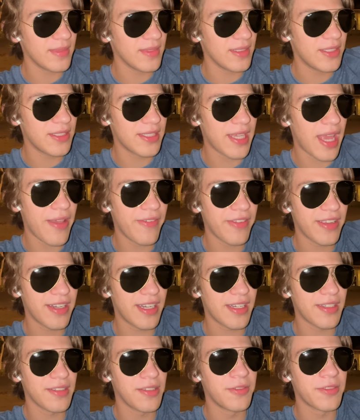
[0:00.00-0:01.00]
just having
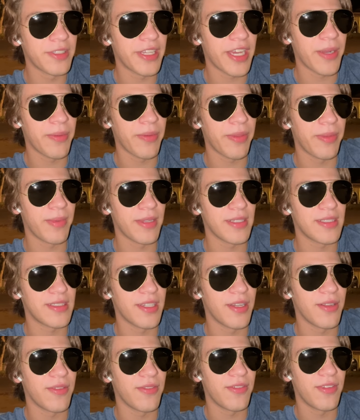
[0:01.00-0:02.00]
that alone time with
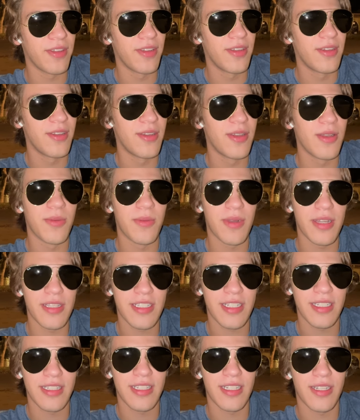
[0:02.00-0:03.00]
myself,
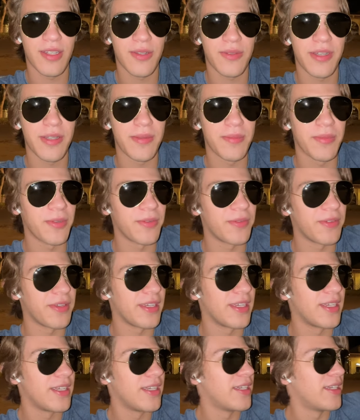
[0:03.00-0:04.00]
watching that great movie,
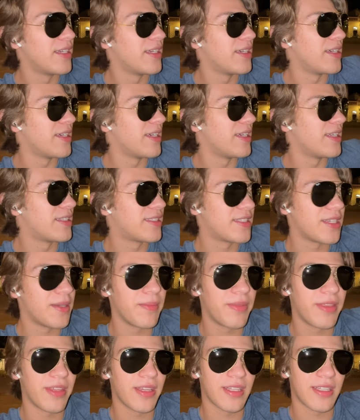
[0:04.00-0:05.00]
it's
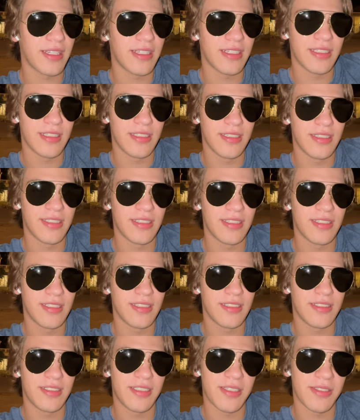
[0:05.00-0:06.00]
something that,
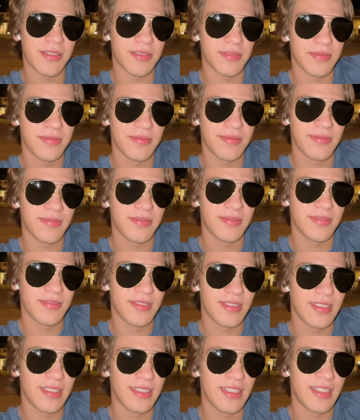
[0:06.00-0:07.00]
you know,
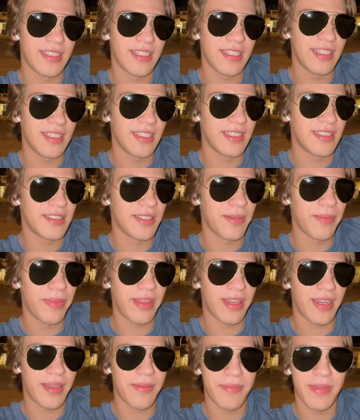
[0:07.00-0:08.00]
it's
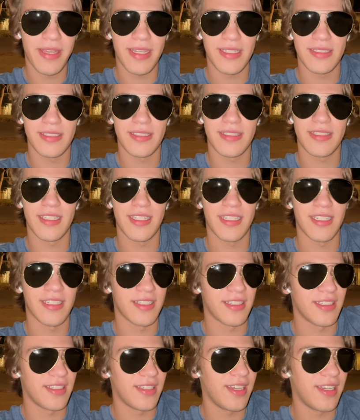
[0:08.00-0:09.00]
something I missed.
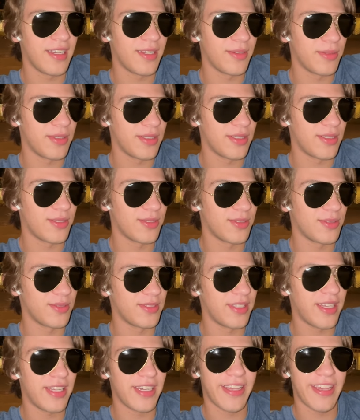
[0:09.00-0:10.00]
And I want to
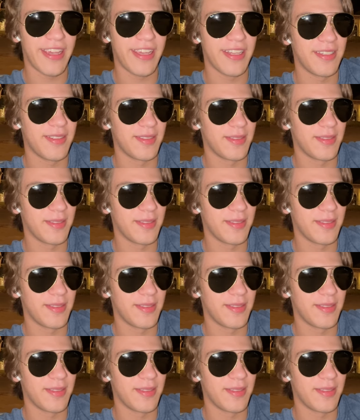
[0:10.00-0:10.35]
dedicate